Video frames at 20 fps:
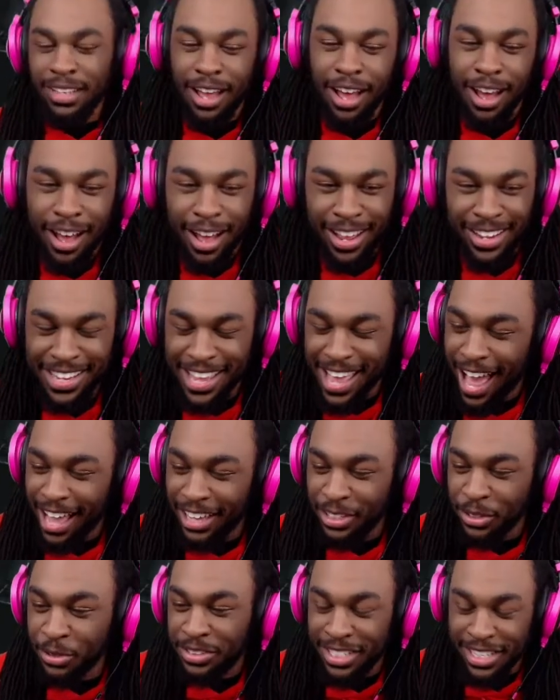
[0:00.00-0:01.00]
Uh, yeah,
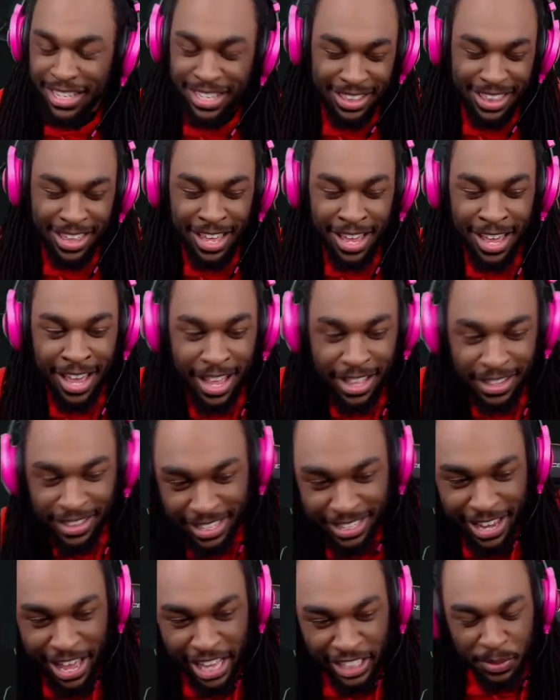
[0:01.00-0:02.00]
you did. The, the
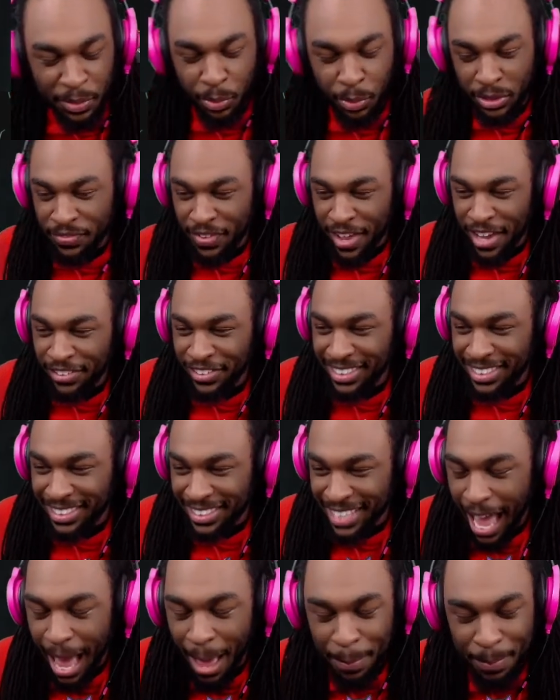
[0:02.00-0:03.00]
announcement was very
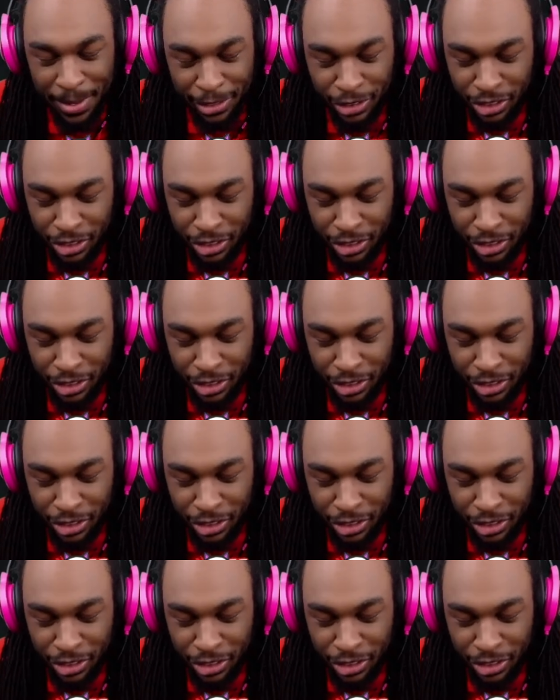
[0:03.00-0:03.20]
sappy.